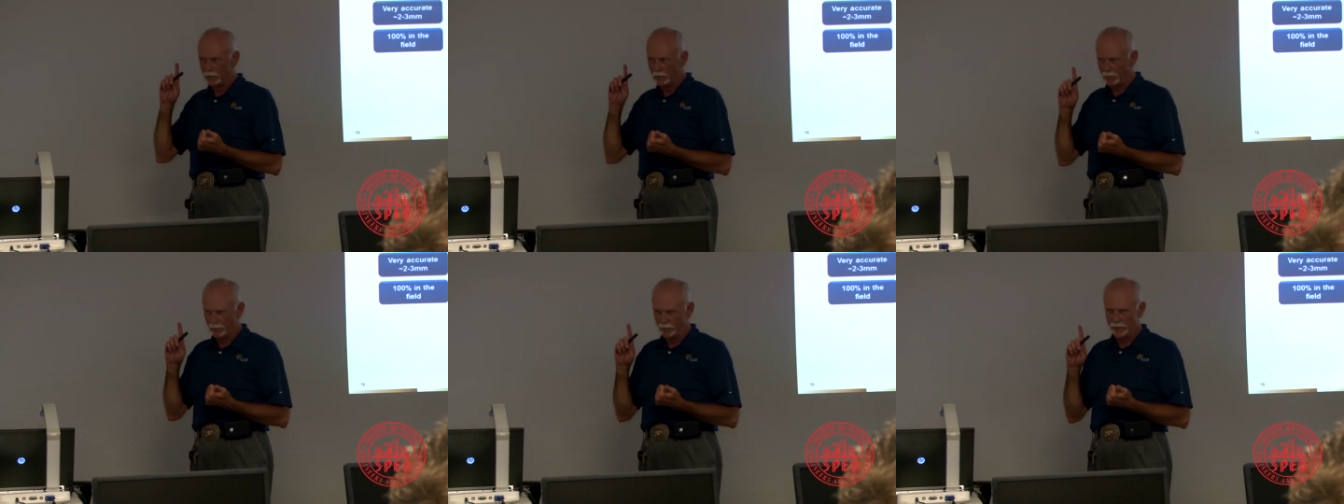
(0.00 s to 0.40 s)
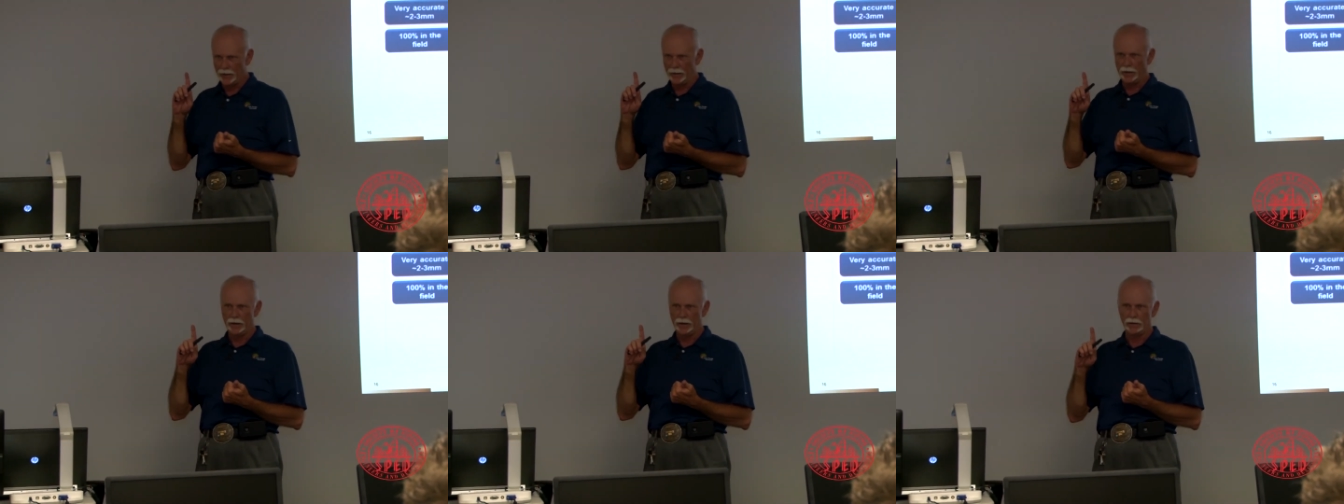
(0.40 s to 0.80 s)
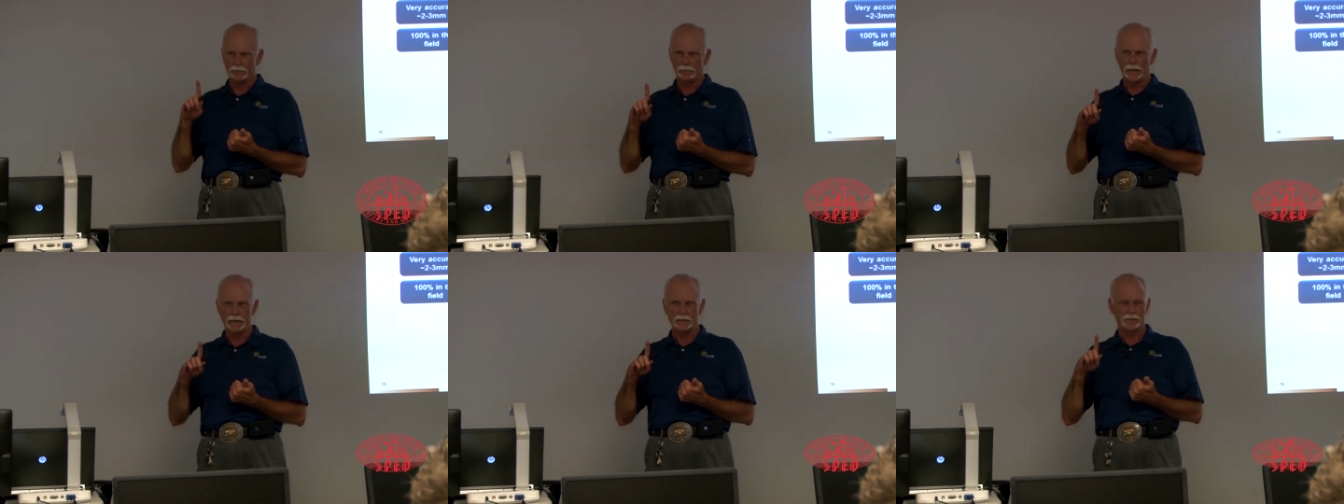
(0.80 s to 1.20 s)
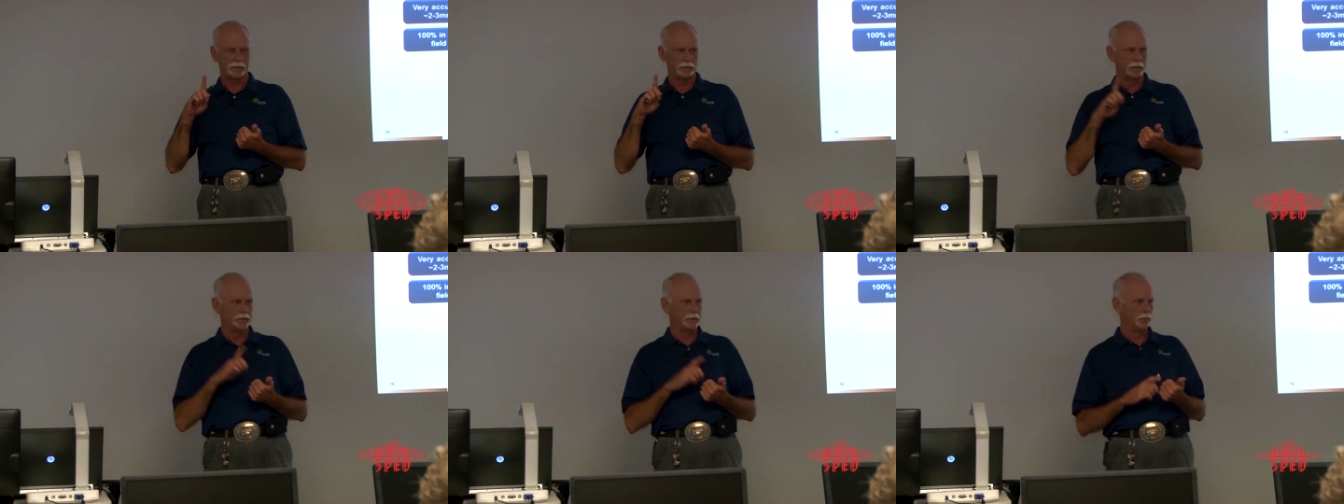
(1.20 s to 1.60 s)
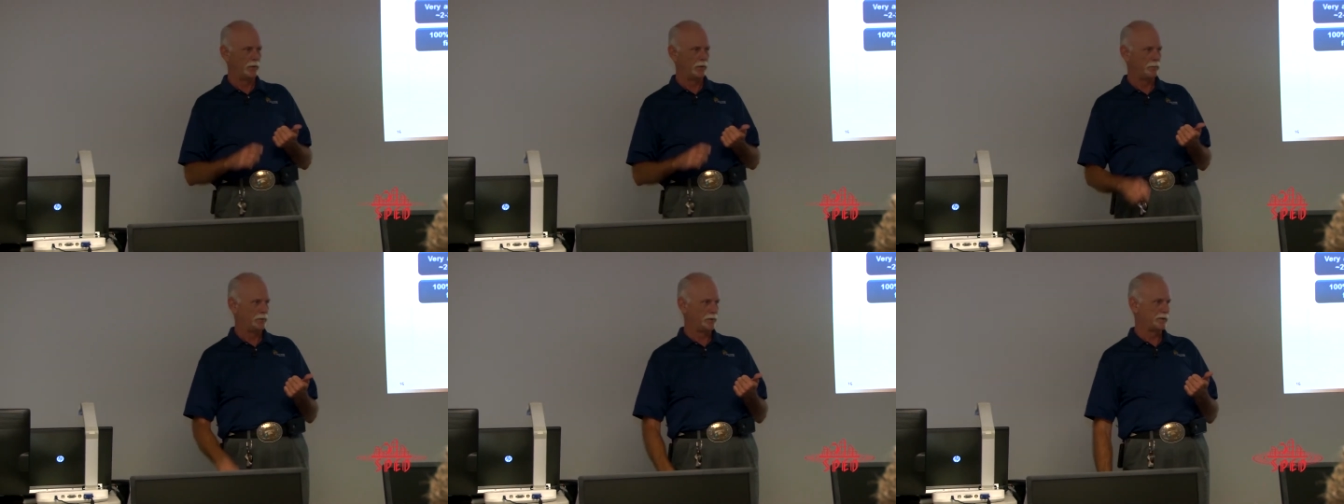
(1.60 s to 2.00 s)
Their error rates are under
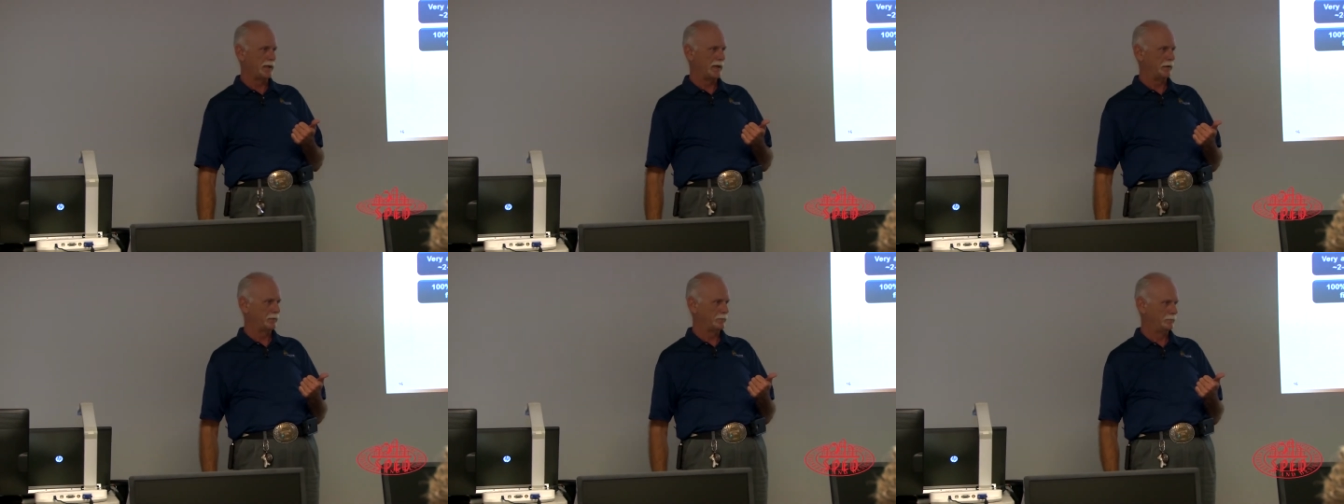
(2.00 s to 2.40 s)
1%.